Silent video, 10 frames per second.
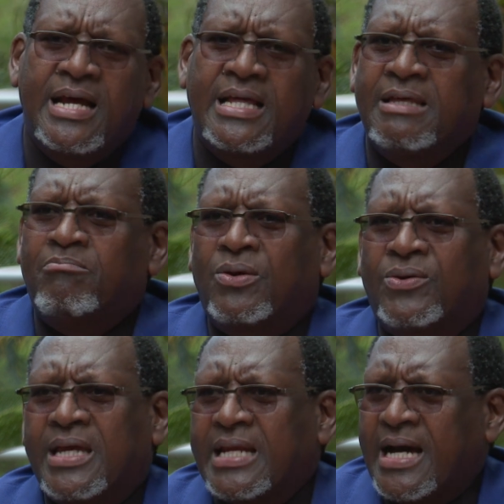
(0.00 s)
the
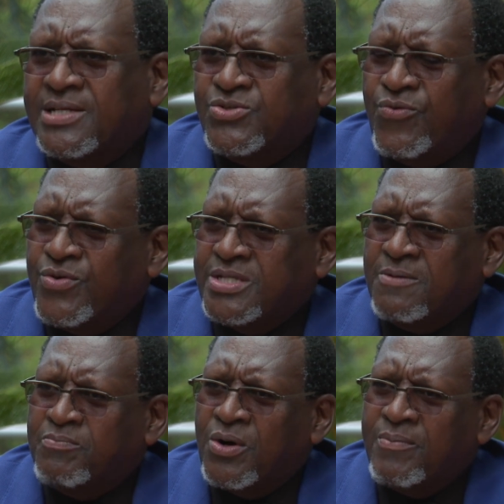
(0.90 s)
blockade has to
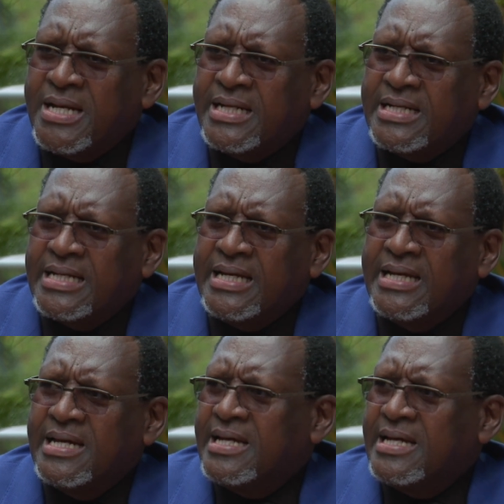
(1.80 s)
feature prominently.